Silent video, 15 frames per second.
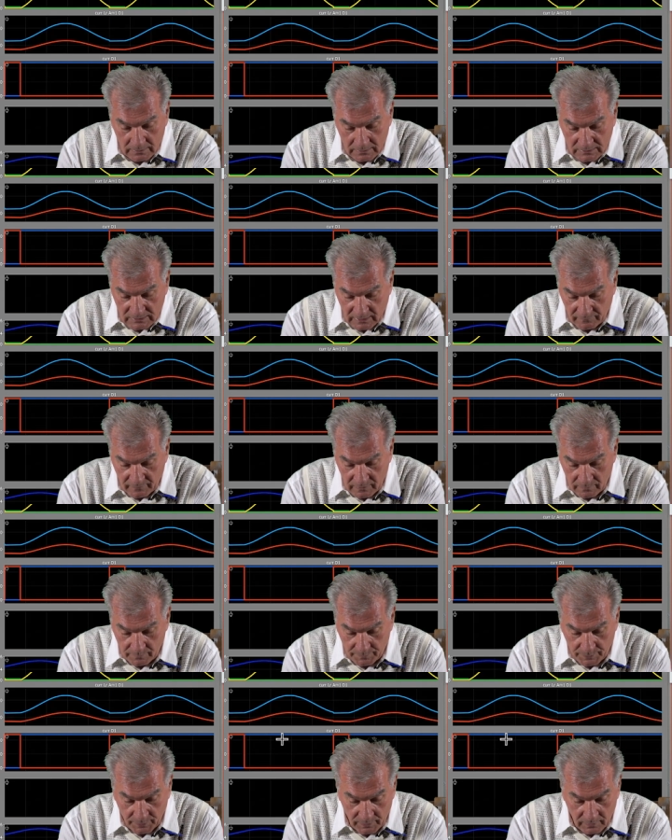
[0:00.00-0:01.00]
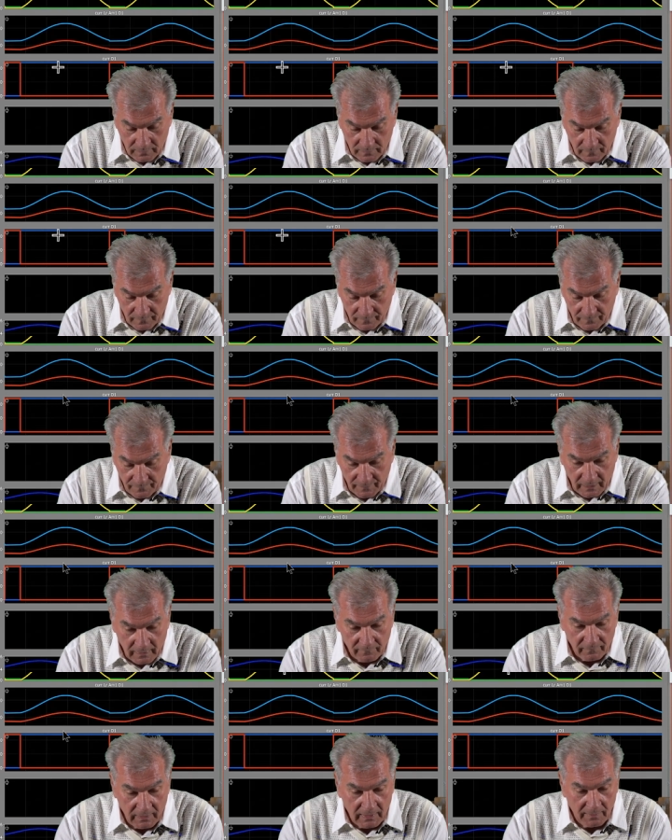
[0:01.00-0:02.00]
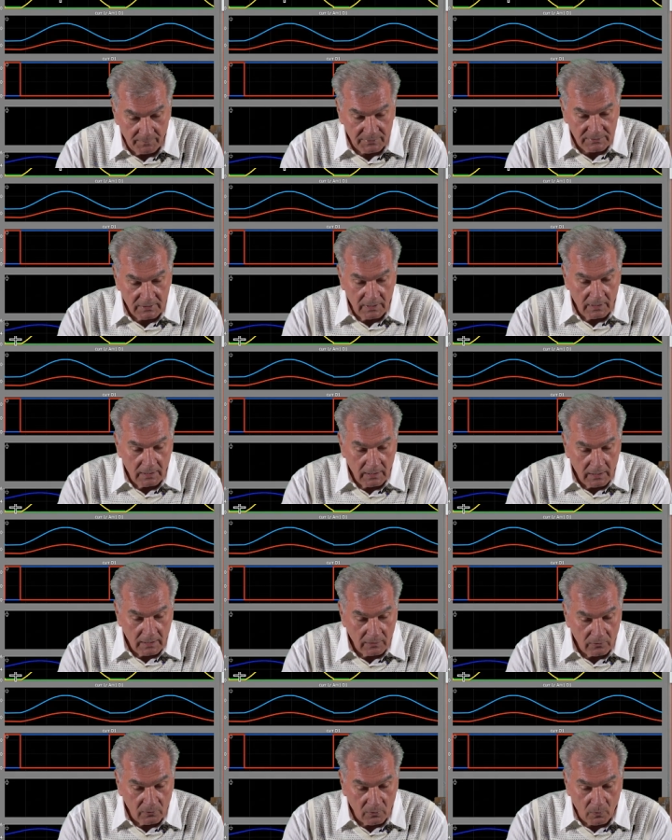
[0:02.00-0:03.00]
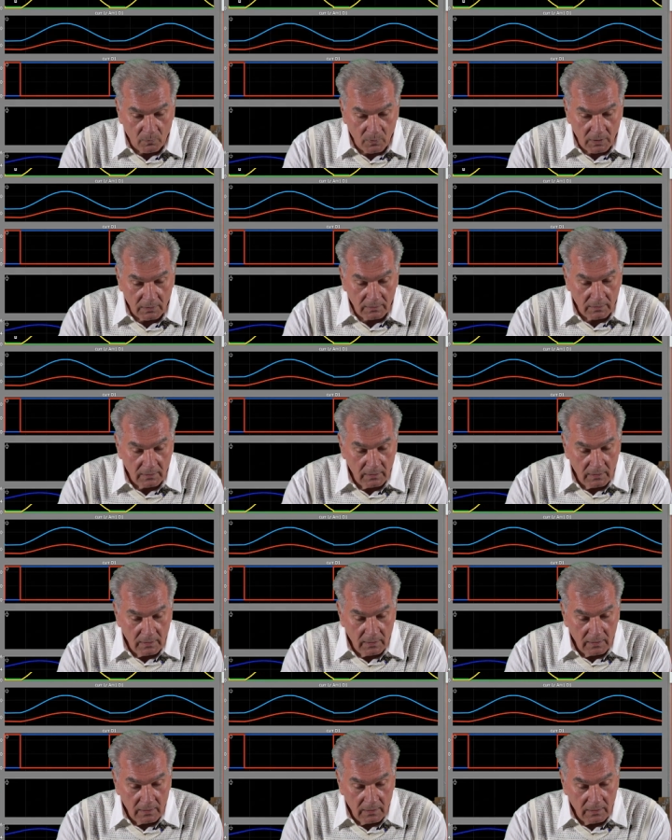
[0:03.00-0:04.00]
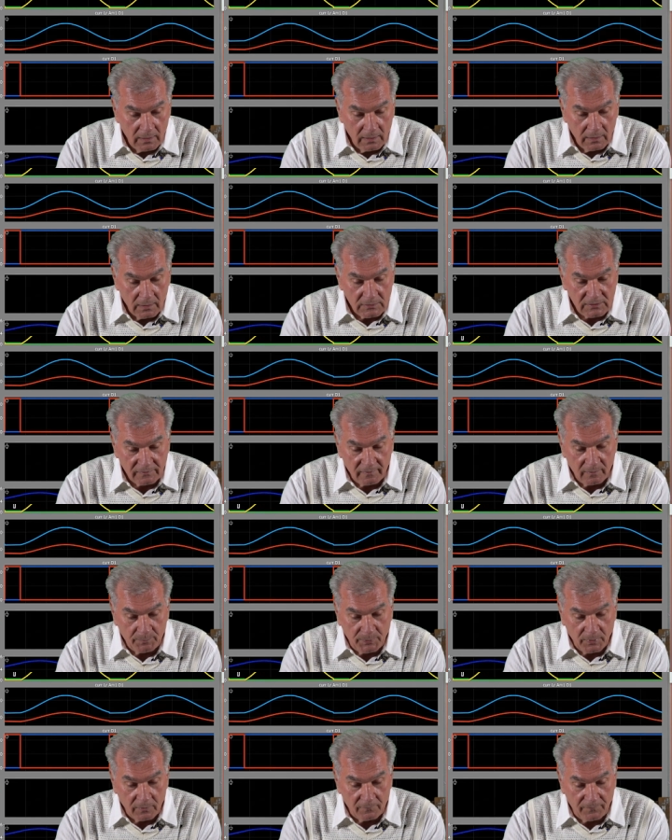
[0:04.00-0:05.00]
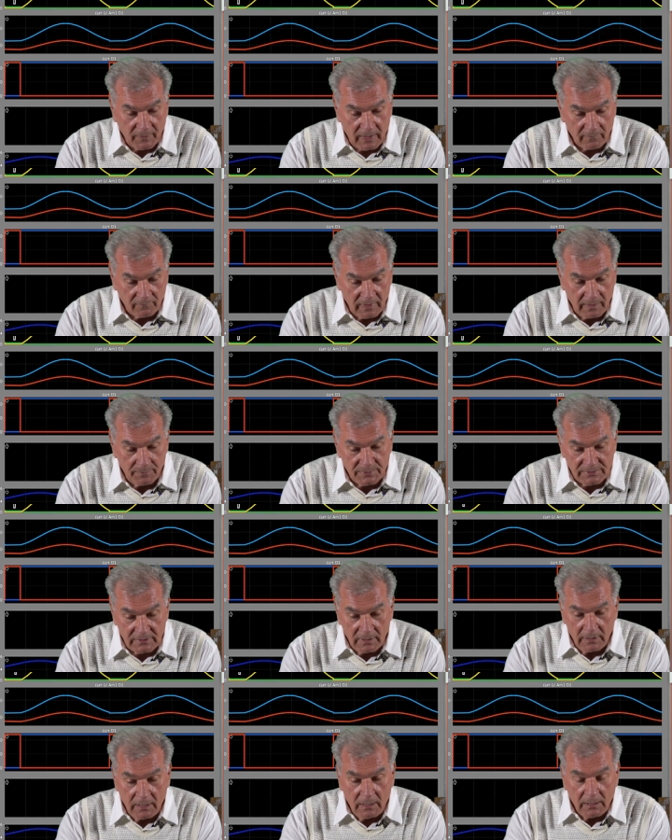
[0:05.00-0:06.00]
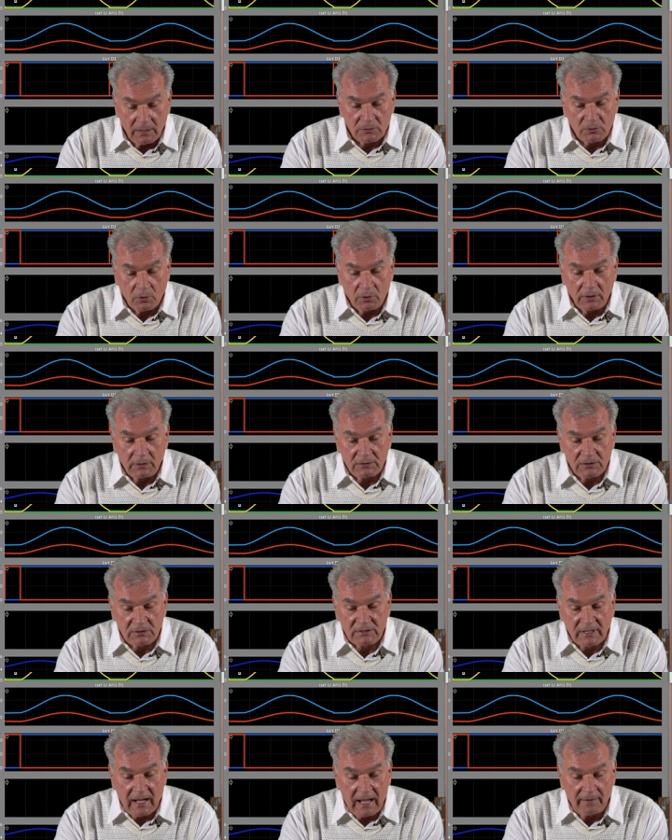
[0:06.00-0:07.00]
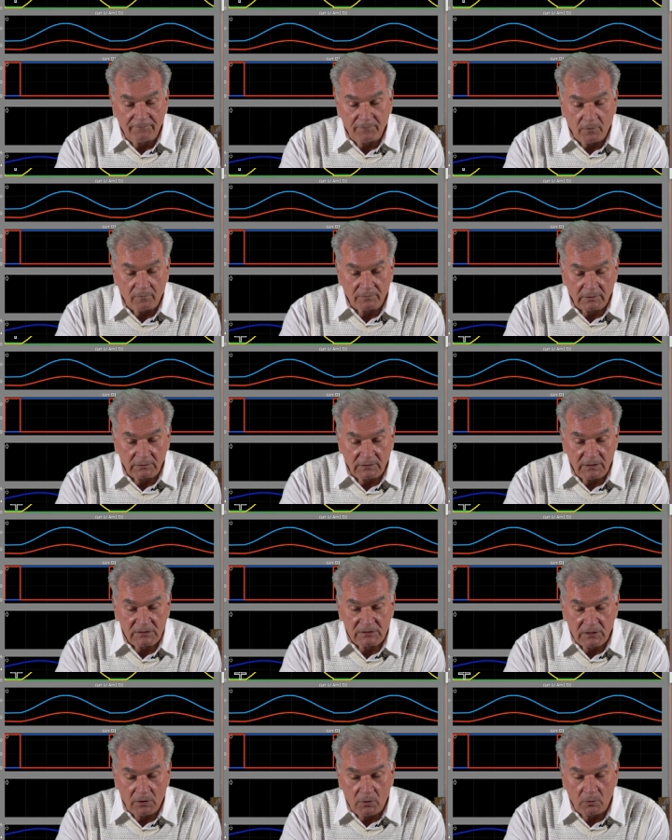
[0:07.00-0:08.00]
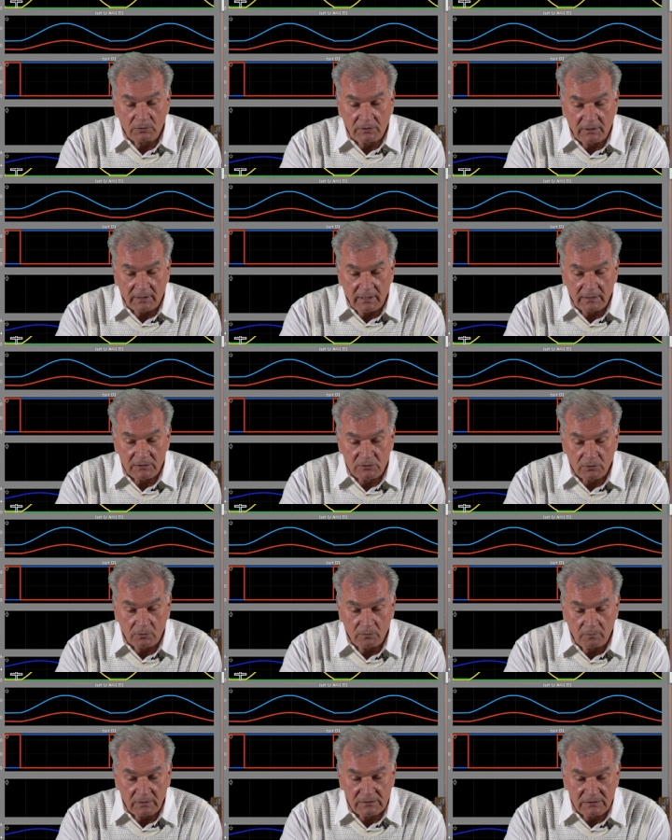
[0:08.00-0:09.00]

7.5 amps and you know what 7.5 amps so it is half of the DC load current so you will